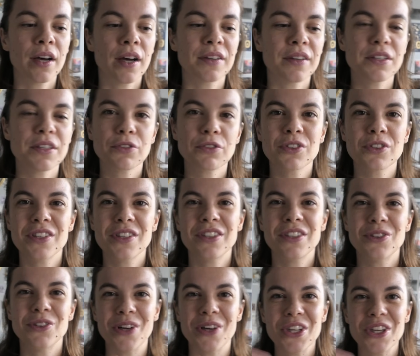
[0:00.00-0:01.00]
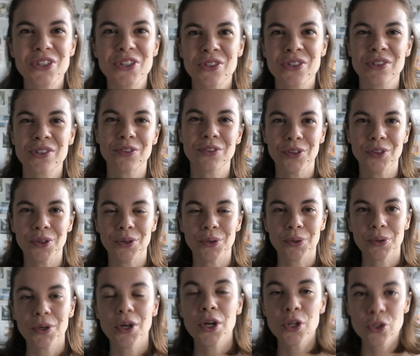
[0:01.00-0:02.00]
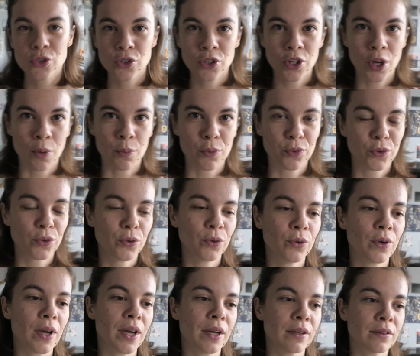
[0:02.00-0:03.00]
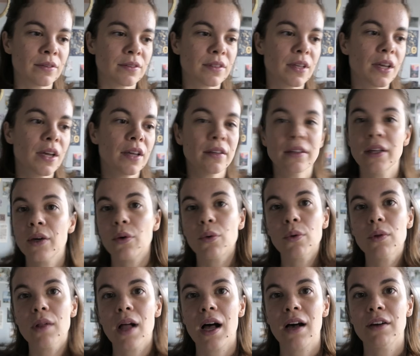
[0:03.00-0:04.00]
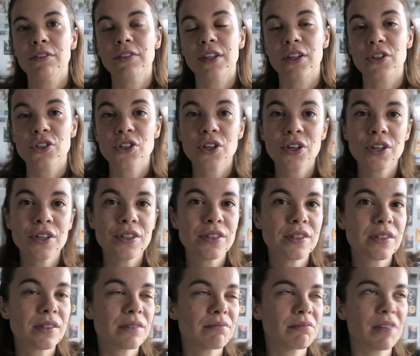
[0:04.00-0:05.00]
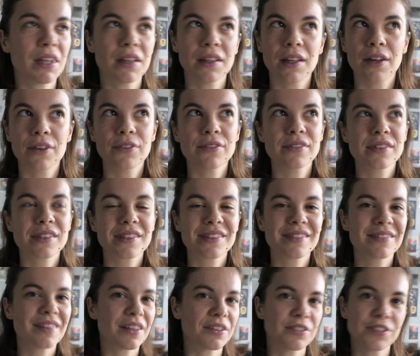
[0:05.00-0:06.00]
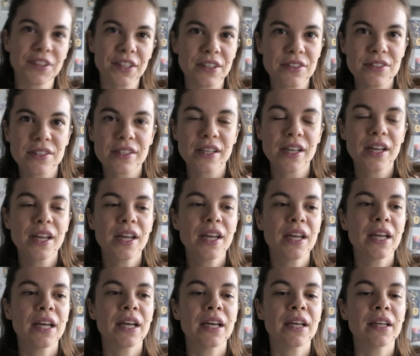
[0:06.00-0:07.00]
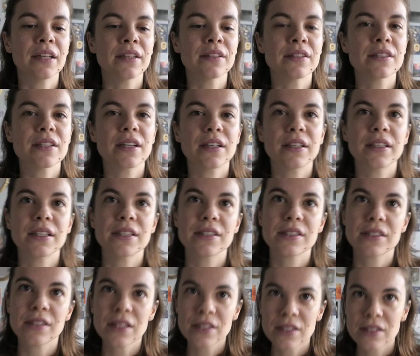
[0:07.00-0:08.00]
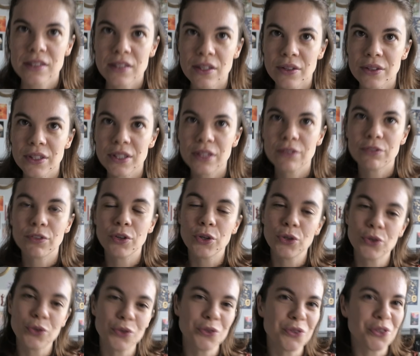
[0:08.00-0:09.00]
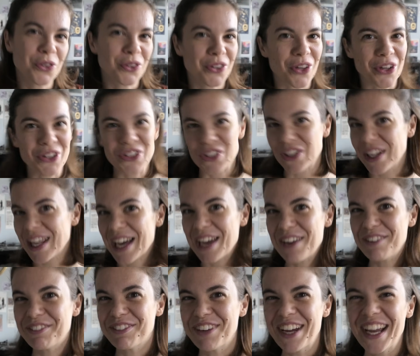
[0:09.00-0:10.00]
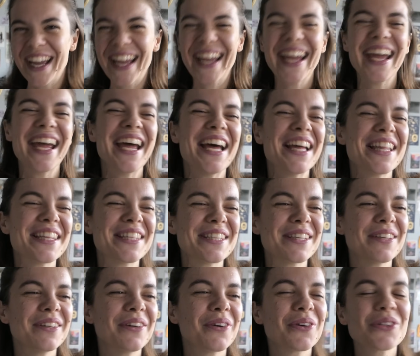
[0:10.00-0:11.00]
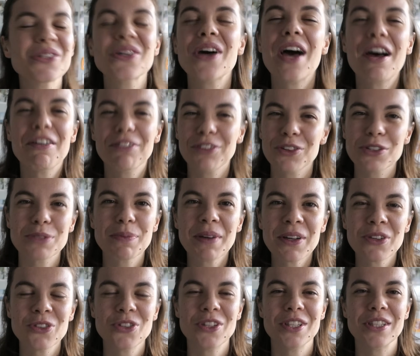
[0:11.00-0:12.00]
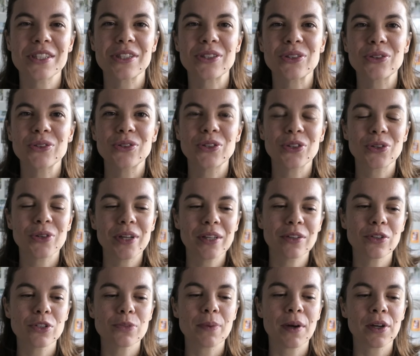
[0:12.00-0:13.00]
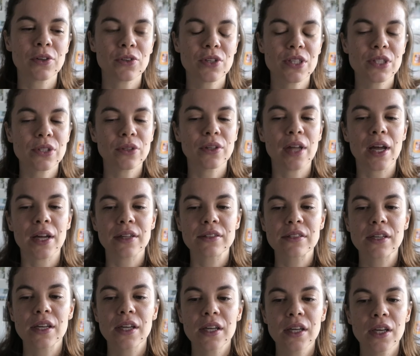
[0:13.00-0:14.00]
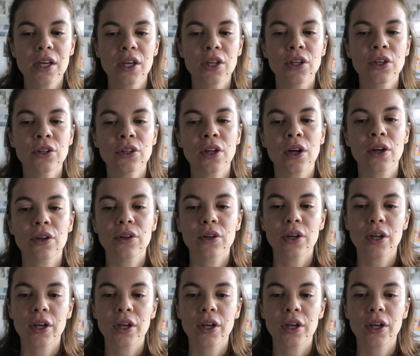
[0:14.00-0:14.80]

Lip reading: different iterations of you to come through, and they all have their joys, their loves, their fears. And it's necessary for you to conduct your life to also have those boundaries, to create those boundaries so that you're not